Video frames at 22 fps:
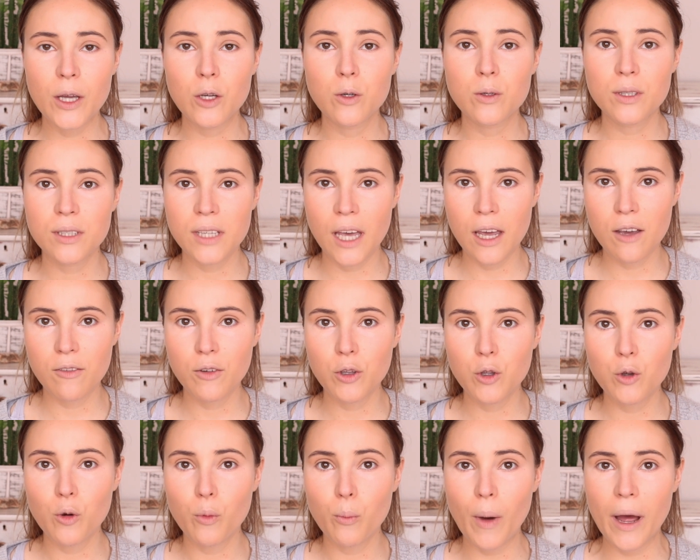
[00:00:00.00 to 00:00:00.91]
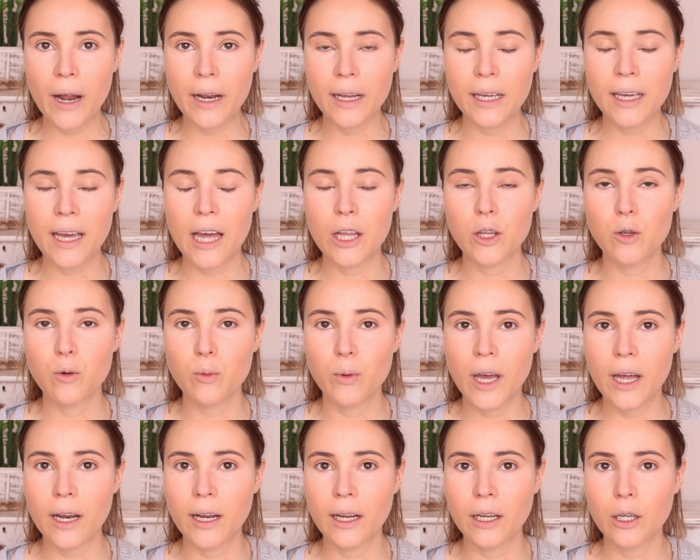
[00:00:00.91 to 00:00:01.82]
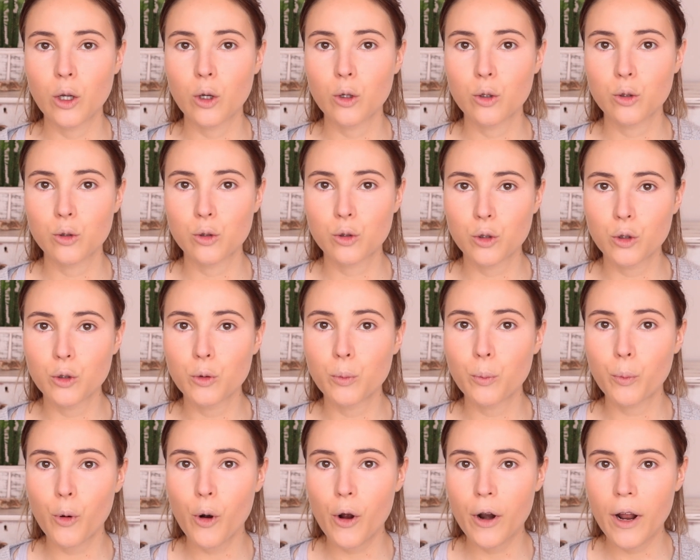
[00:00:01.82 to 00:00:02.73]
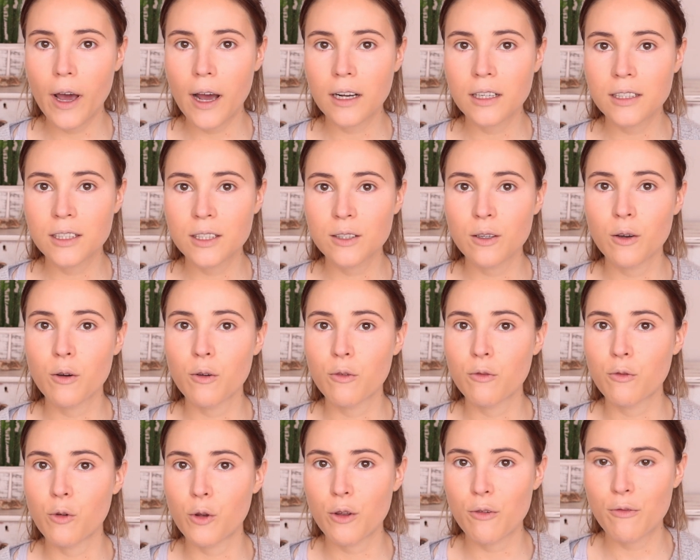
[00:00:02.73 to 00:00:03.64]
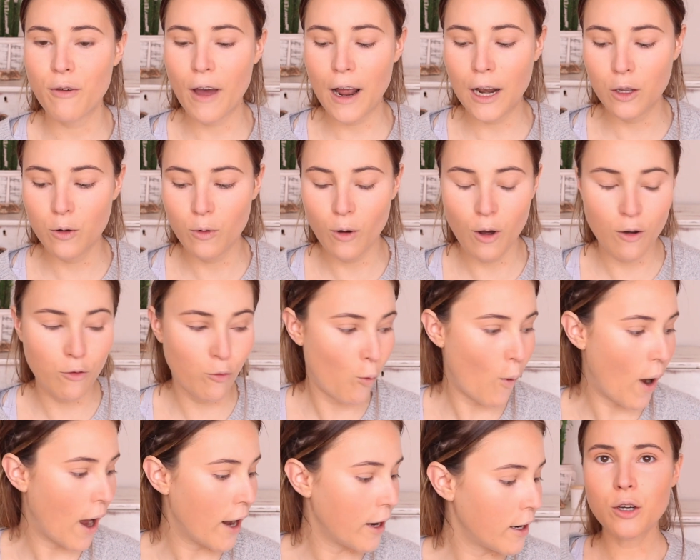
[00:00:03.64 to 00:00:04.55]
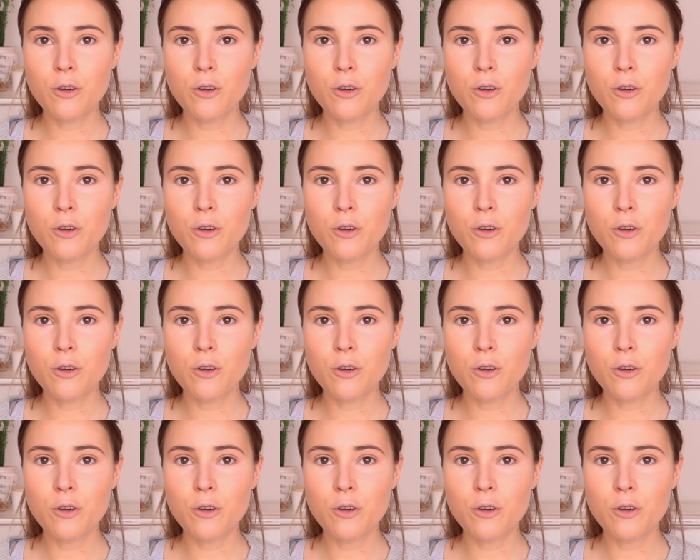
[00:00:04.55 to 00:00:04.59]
you're saving your money and you're getting two products for the value of one.